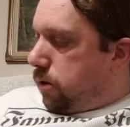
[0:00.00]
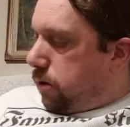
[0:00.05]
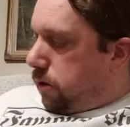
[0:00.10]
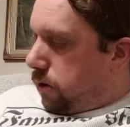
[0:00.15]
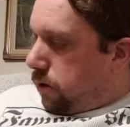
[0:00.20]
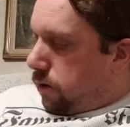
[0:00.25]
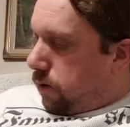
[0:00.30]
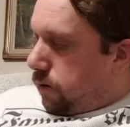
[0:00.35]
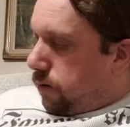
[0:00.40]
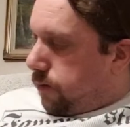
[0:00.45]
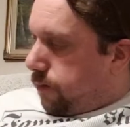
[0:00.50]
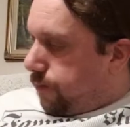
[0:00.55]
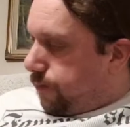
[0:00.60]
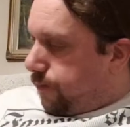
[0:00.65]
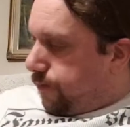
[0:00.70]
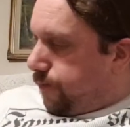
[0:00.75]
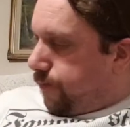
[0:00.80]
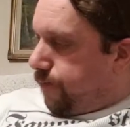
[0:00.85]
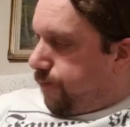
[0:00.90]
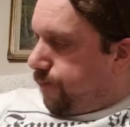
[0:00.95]

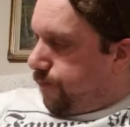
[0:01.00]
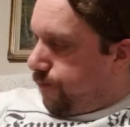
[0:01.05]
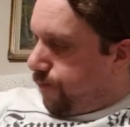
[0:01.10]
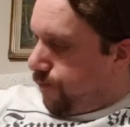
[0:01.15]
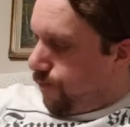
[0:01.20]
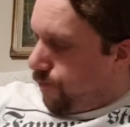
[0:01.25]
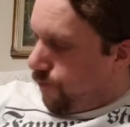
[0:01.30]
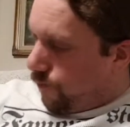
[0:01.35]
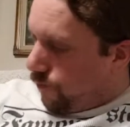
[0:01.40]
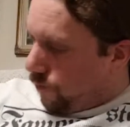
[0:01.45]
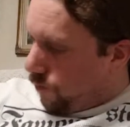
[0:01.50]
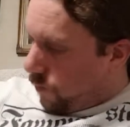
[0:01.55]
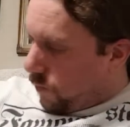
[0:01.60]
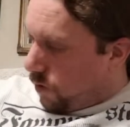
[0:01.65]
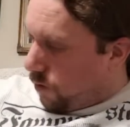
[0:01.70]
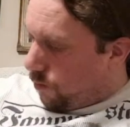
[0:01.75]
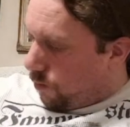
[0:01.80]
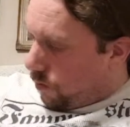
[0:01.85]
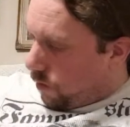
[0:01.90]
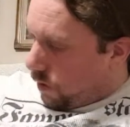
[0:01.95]

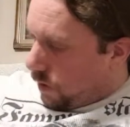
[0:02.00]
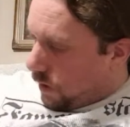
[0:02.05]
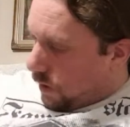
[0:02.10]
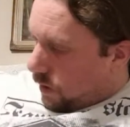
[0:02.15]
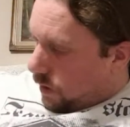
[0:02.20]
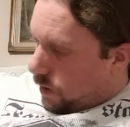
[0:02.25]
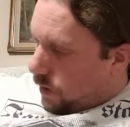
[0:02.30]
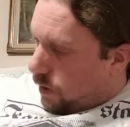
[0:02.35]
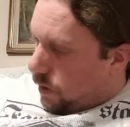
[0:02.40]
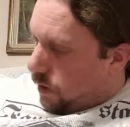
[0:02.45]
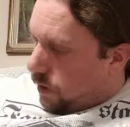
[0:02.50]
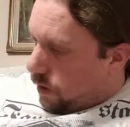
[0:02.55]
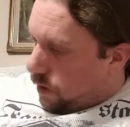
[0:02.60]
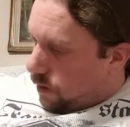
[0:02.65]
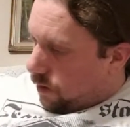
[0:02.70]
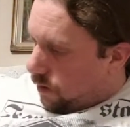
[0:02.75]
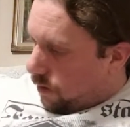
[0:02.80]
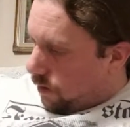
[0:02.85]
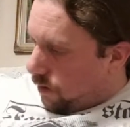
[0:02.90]
Let's put that there.